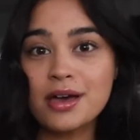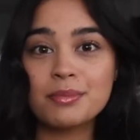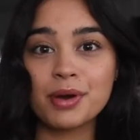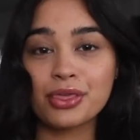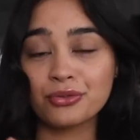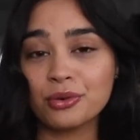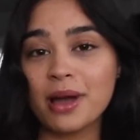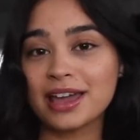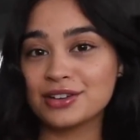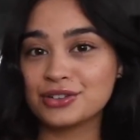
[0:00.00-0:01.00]
but through my
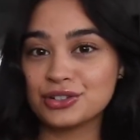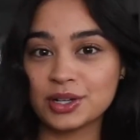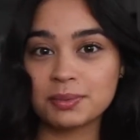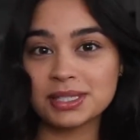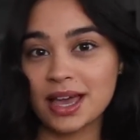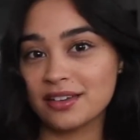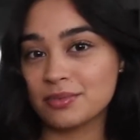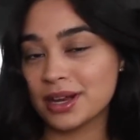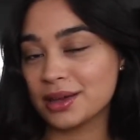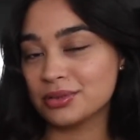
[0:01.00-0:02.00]
internships I've
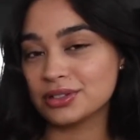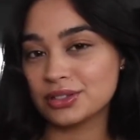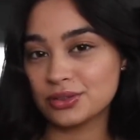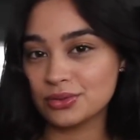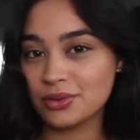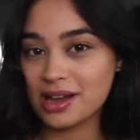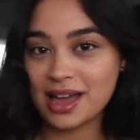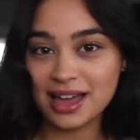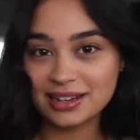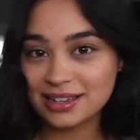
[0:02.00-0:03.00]
been able to
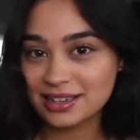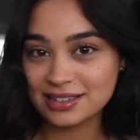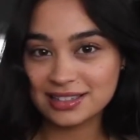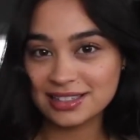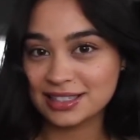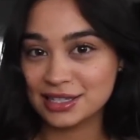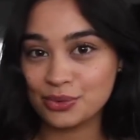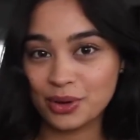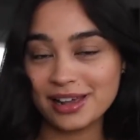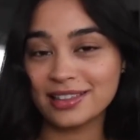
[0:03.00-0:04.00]
kind of see
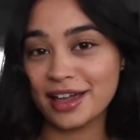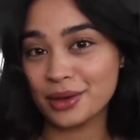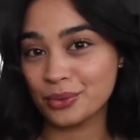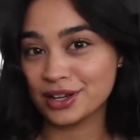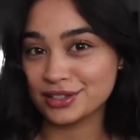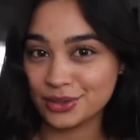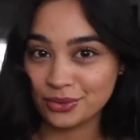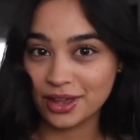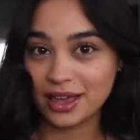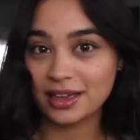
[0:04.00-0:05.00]
what I like and what I don't
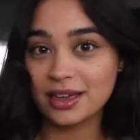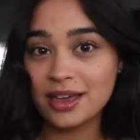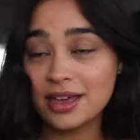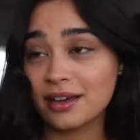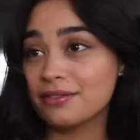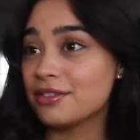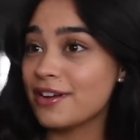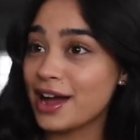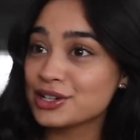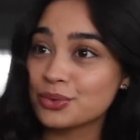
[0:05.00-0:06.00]
like of the
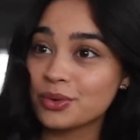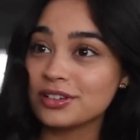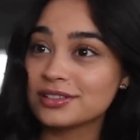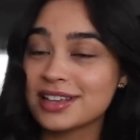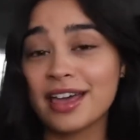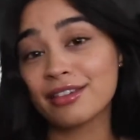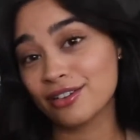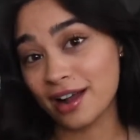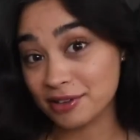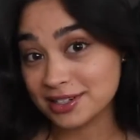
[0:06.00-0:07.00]
fashion world and the
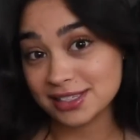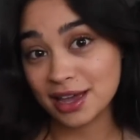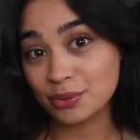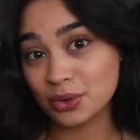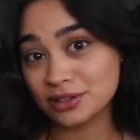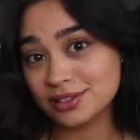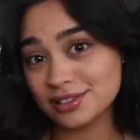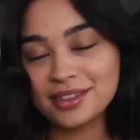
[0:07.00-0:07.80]
graphic design world.